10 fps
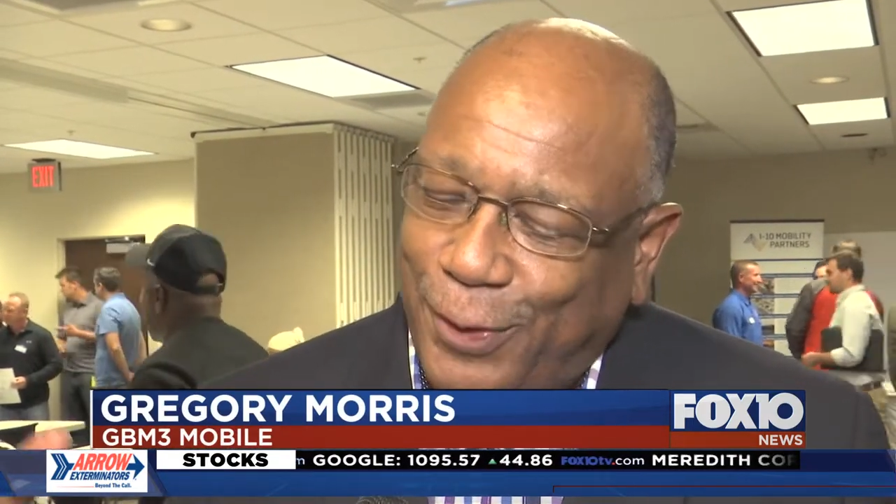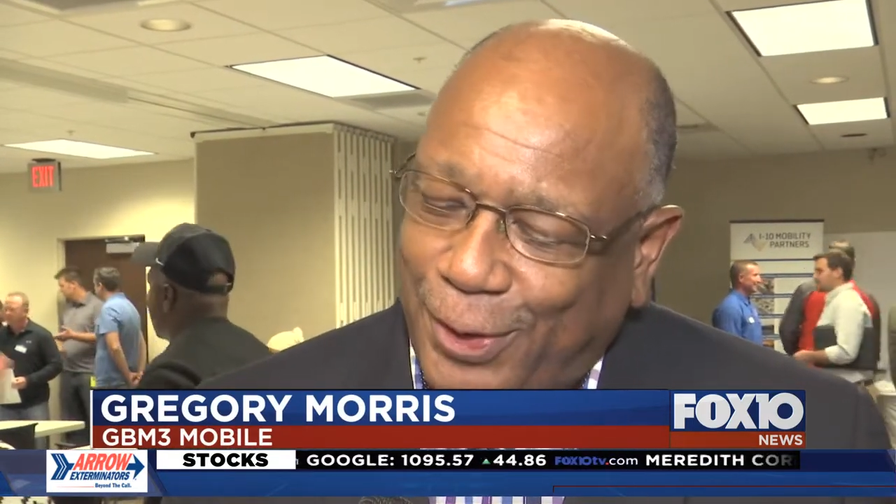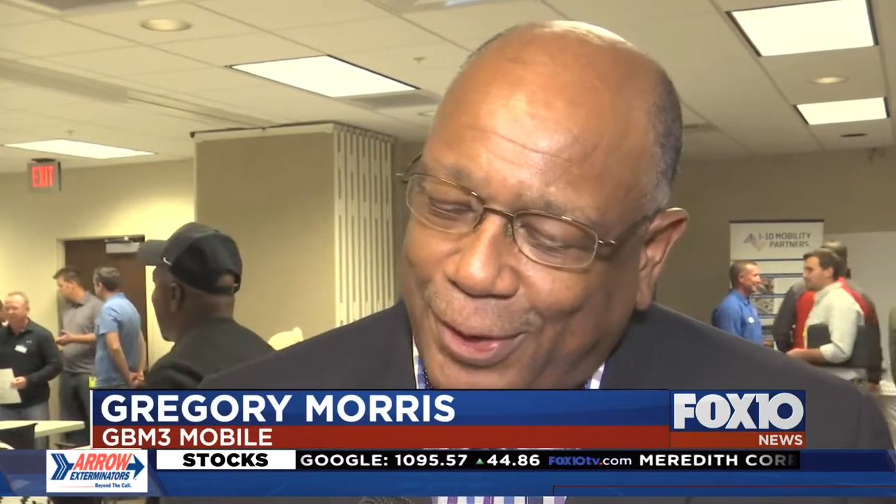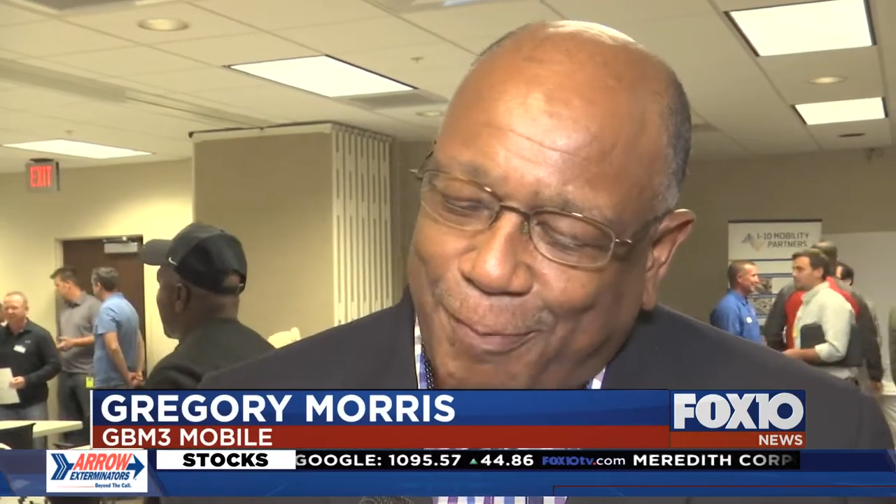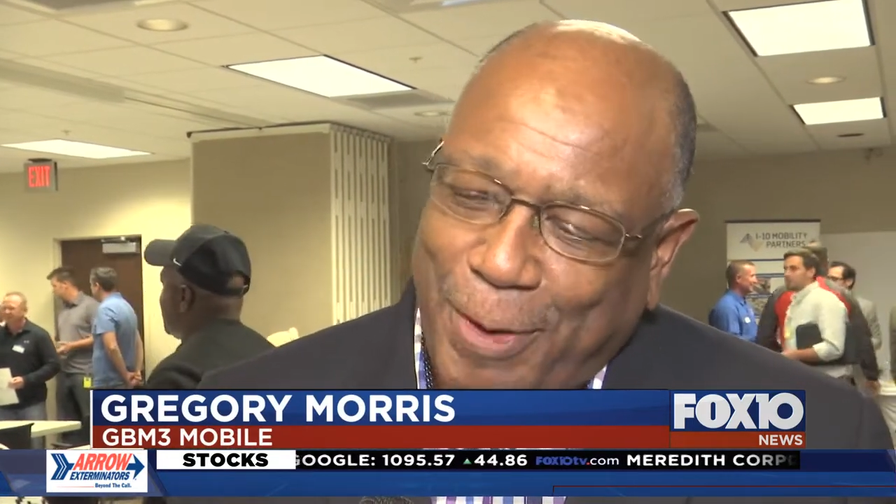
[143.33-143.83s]

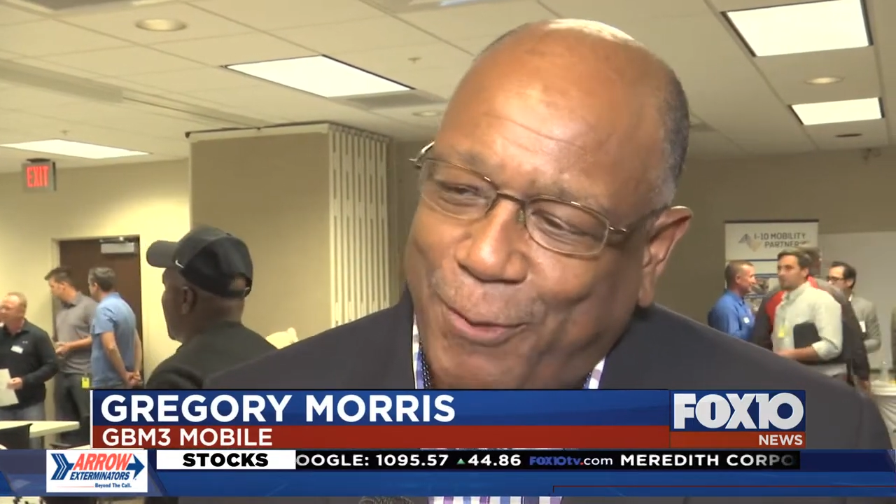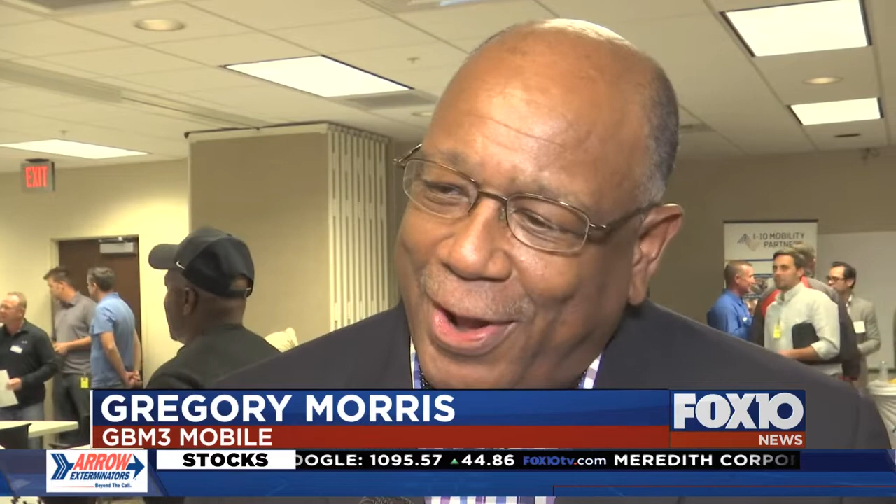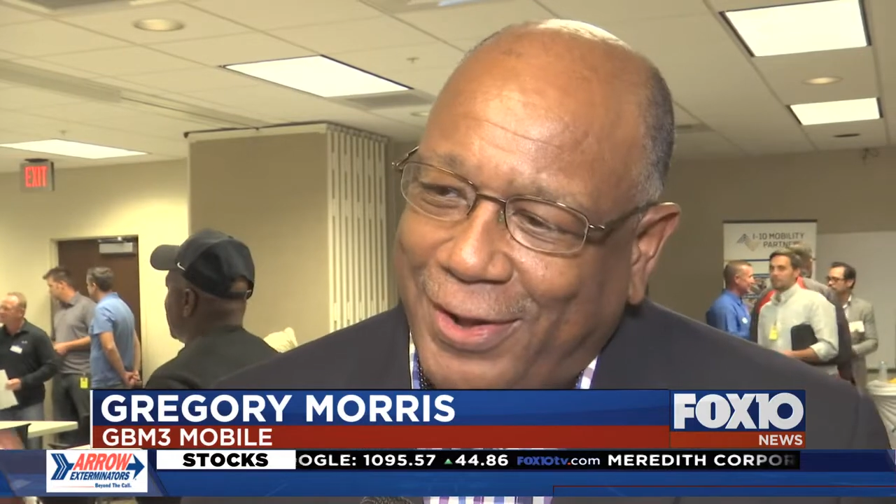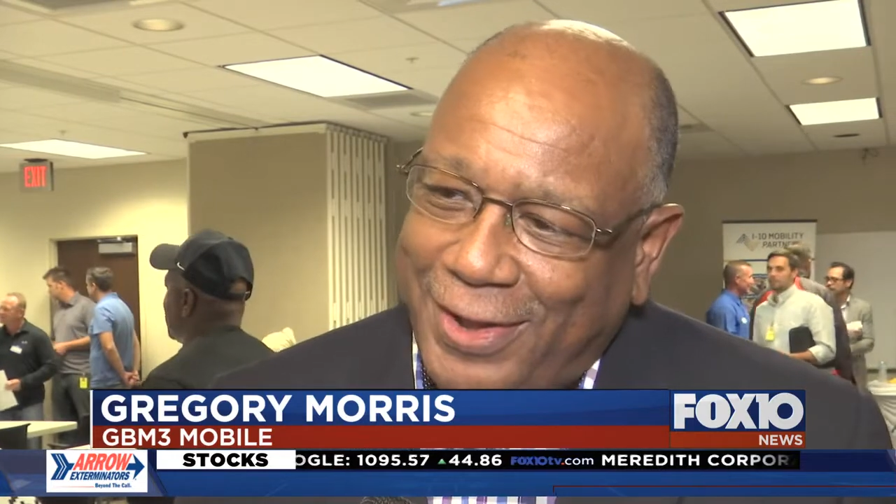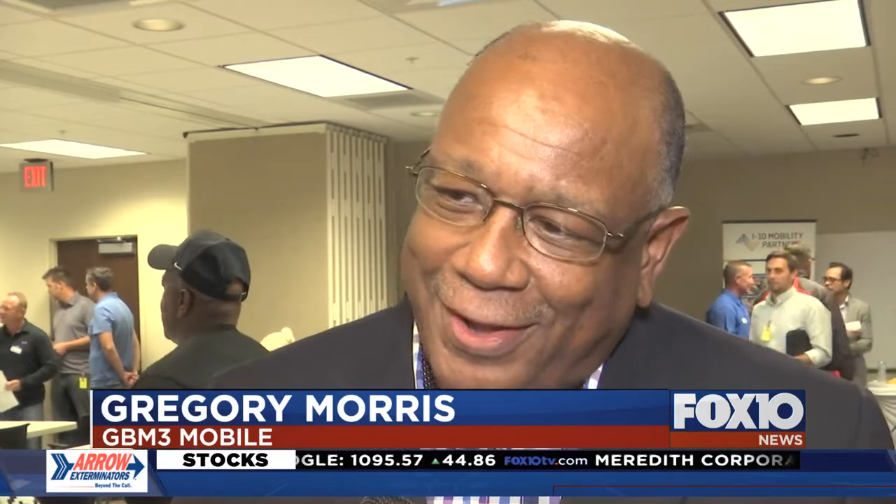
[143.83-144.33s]
for my
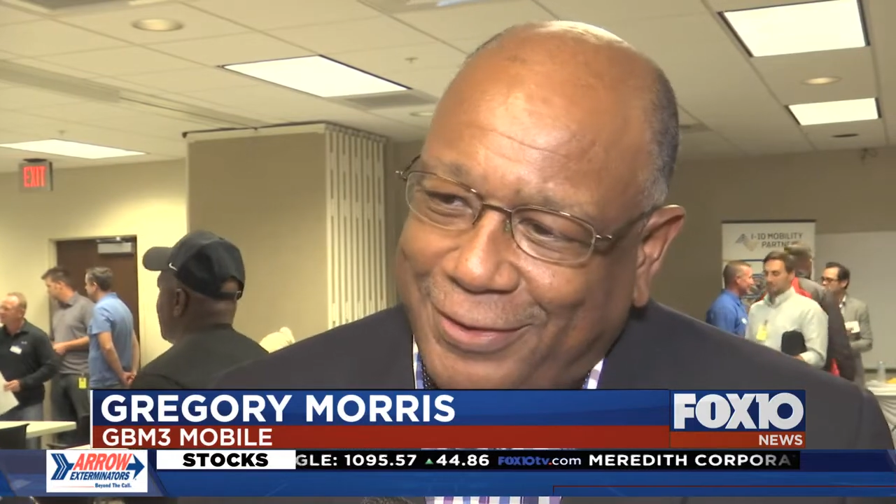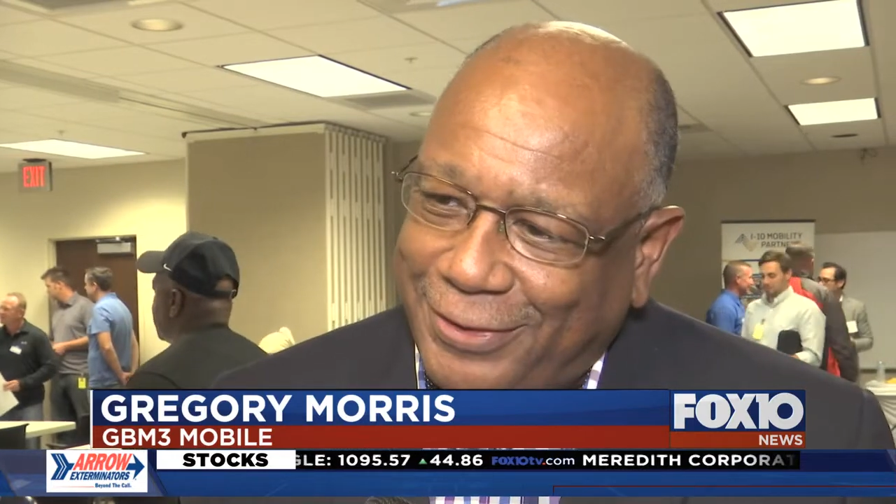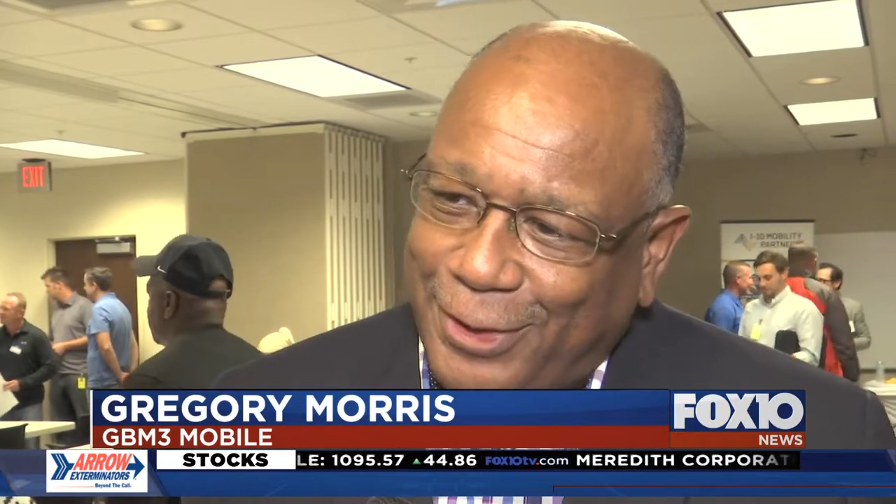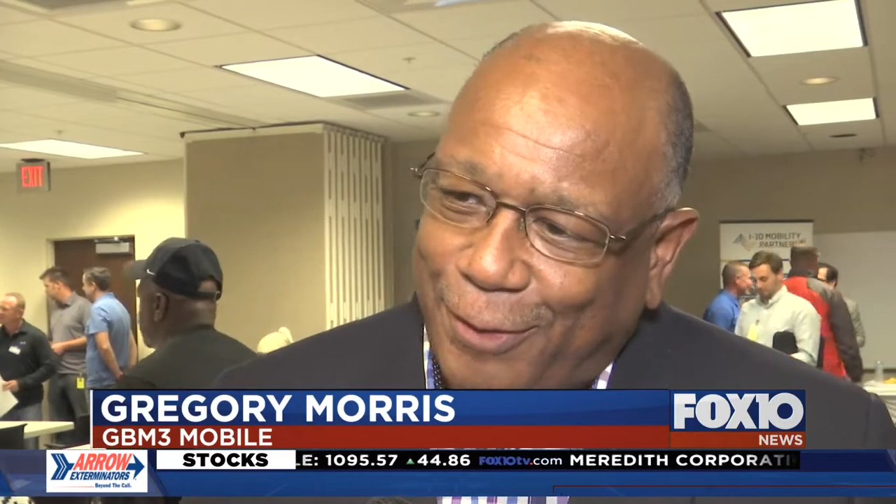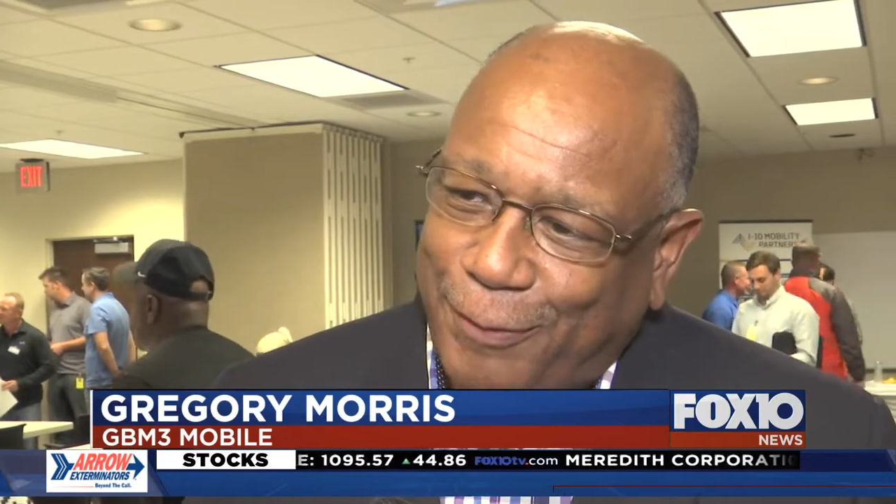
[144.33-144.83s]
grandkids and stuff.